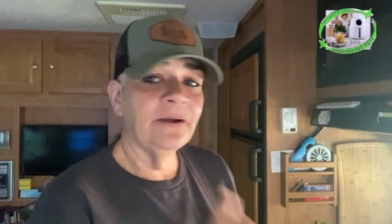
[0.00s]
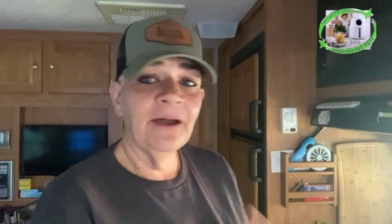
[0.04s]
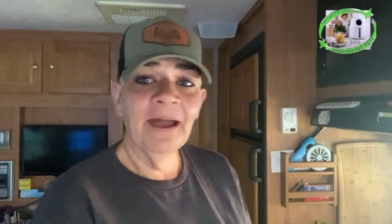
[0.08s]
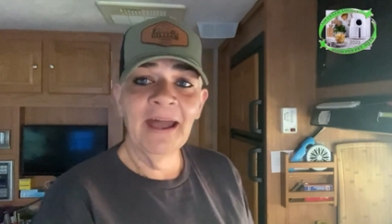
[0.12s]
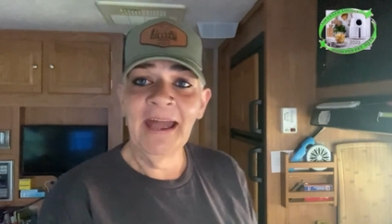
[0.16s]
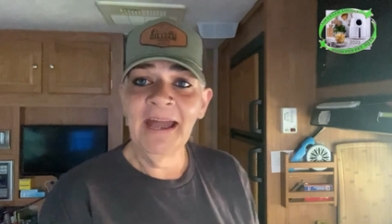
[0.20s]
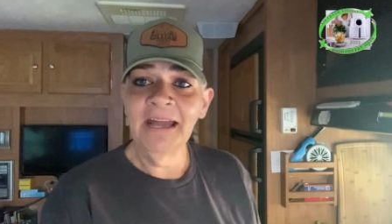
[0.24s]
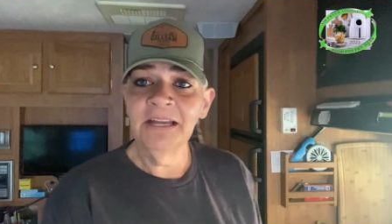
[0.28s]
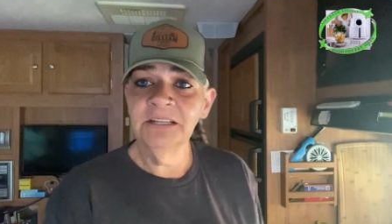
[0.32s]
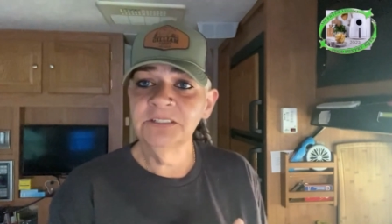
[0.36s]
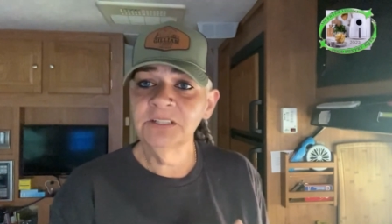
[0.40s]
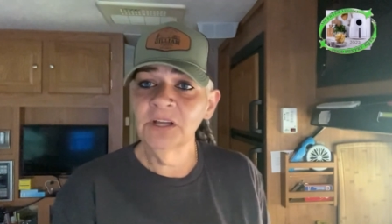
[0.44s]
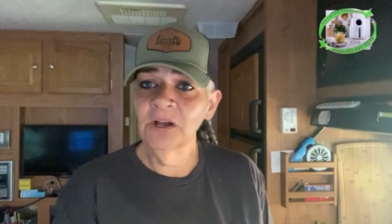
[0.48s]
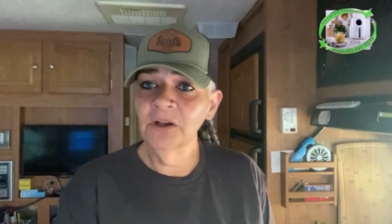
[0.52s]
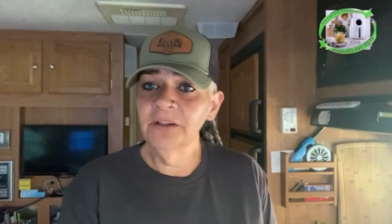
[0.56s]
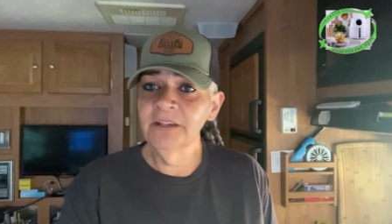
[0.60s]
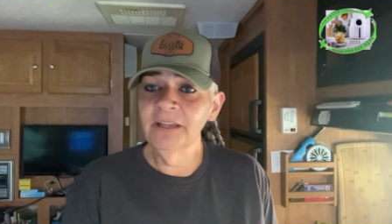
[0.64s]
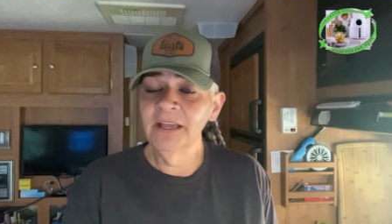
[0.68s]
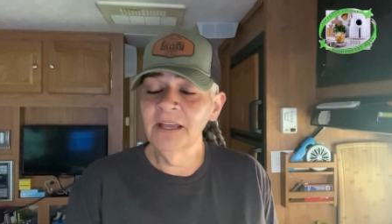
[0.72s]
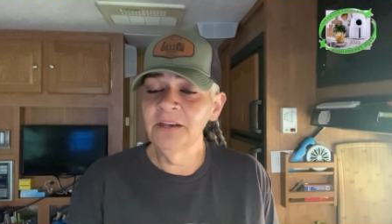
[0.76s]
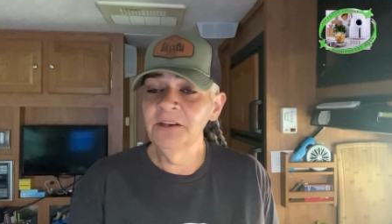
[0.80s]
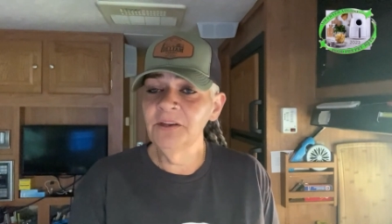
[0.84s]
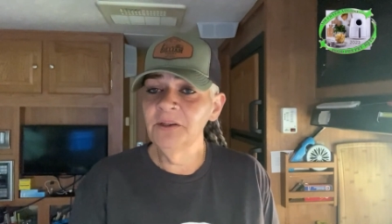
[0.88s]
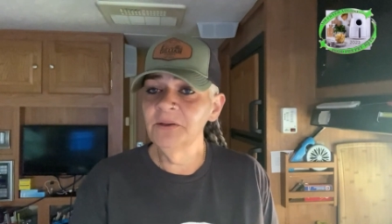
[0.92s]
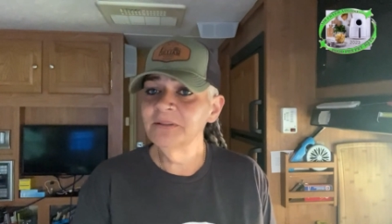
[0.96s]
hash, all you
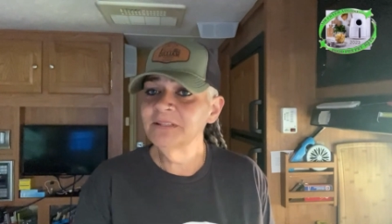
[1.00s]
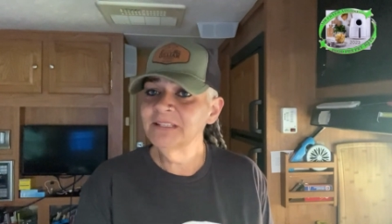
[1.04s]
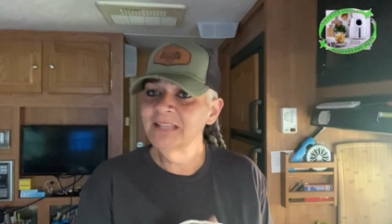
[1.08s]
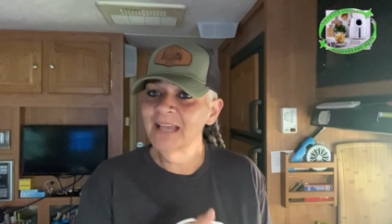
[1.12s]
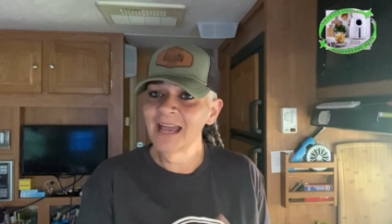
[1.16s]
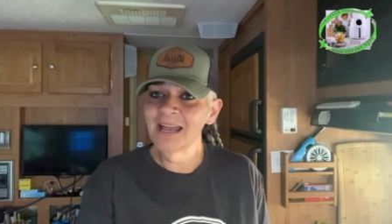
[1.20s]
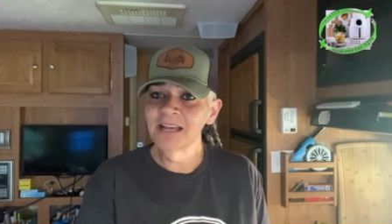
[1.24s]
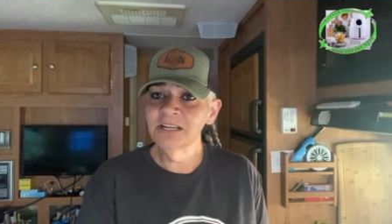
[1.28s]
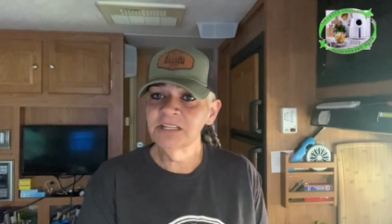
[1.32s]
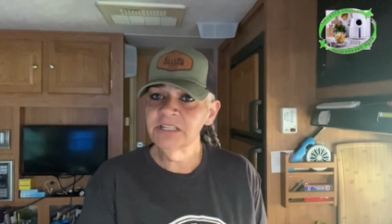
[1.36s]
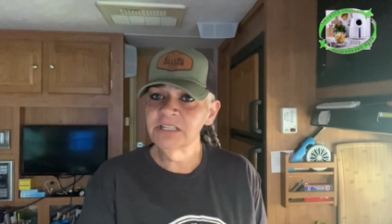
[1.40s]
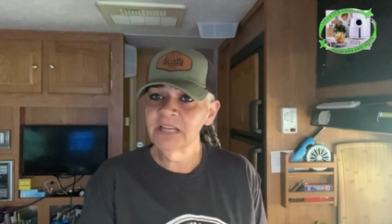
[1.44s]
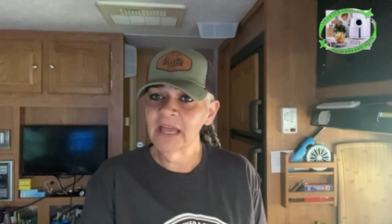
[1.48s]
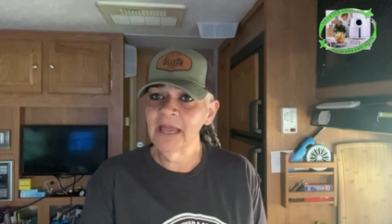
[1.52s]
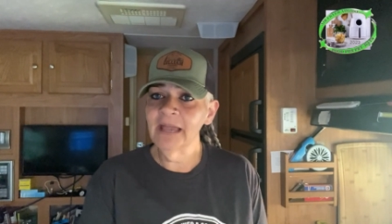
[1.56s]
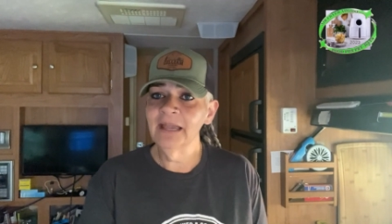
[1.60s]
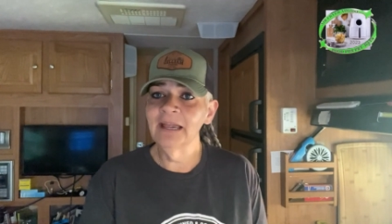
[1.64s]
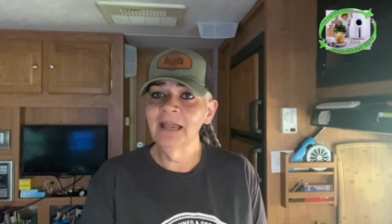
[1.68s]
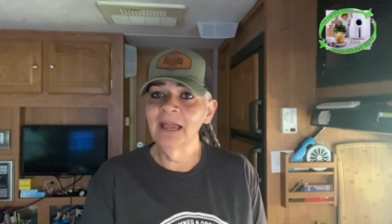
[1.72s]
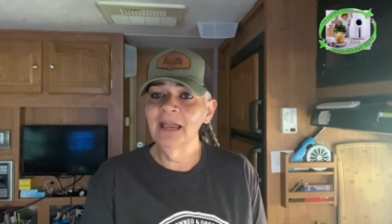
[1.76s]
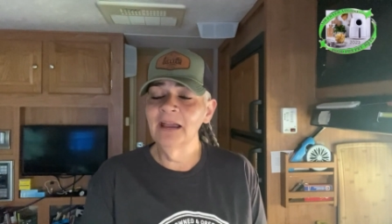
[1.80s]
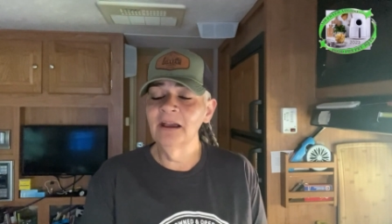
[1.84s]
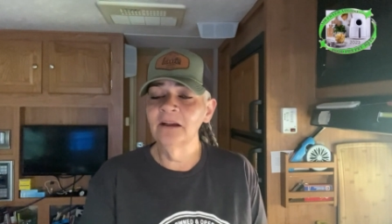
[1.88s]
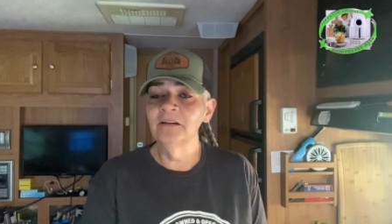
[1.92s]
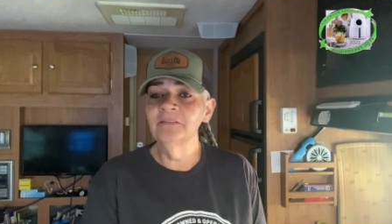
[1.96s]
gotta do is hashtag
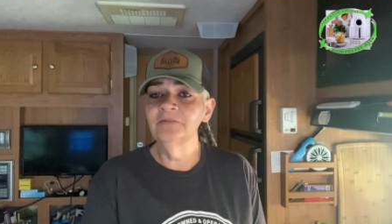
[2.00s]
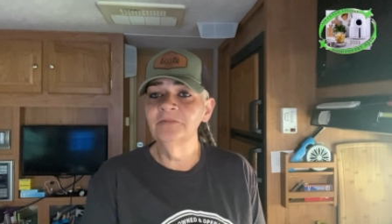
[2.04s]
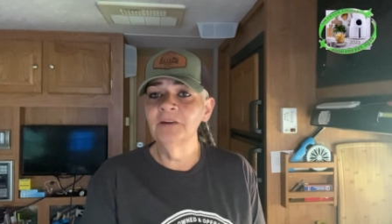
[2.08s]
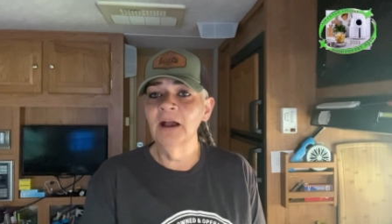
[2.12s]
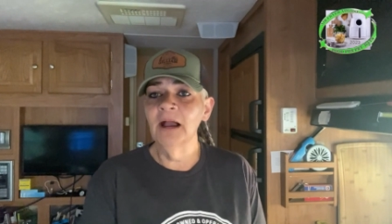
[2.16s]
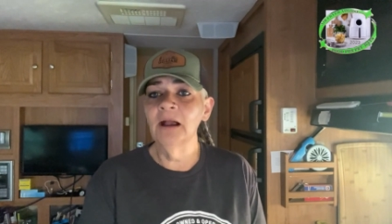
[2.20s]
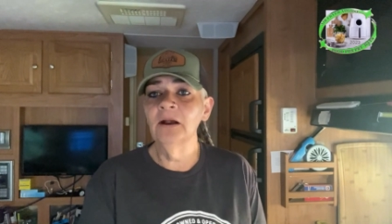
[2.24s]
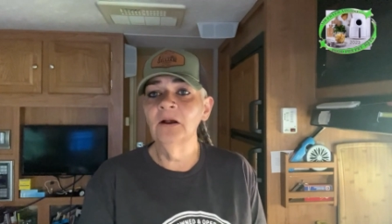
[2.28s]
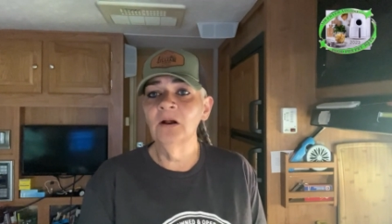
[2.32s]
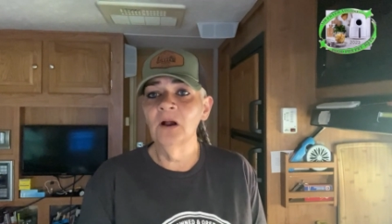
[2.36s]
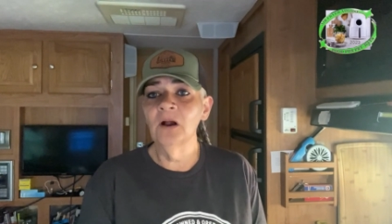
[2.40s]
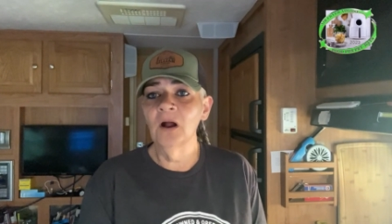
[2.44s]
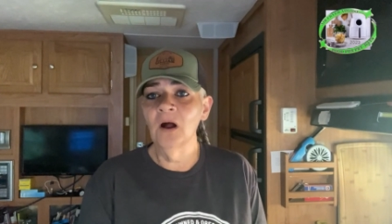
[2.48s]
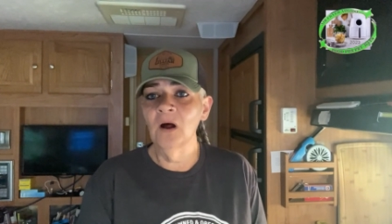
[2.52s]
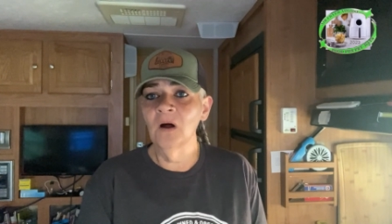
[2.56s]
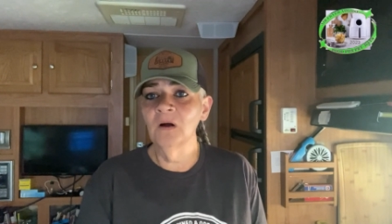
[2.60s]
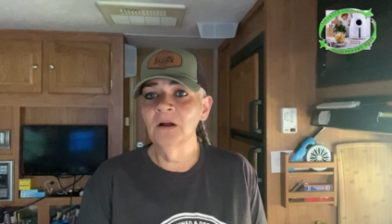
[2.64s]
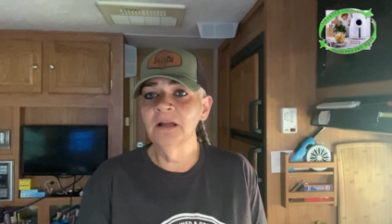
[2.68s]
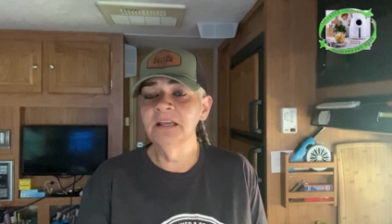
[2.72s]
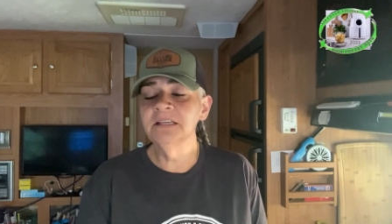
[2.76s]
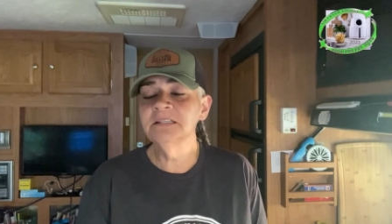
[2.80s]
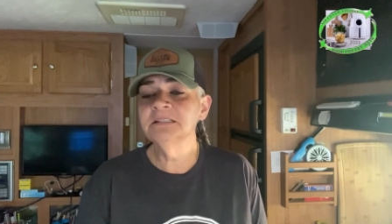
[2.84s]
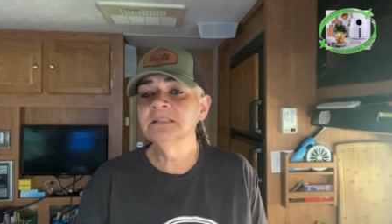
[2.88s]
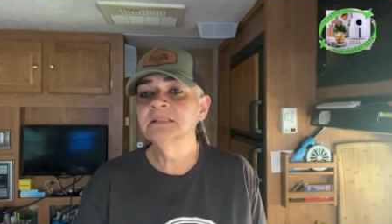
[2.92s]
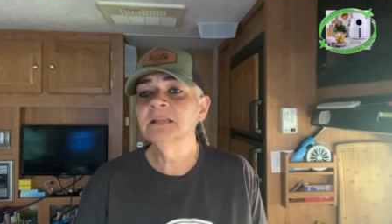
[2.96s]
air fryer
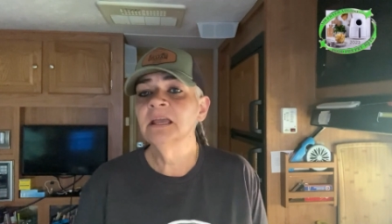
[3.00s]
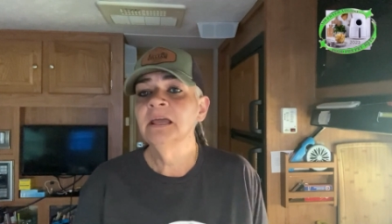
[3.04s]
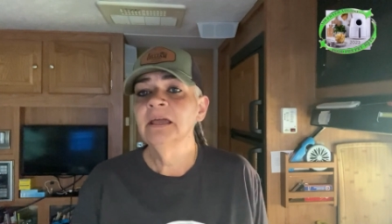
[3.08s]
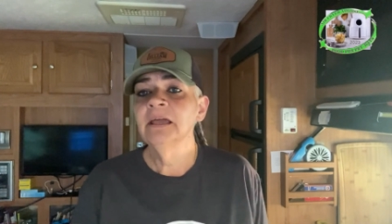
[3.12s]
august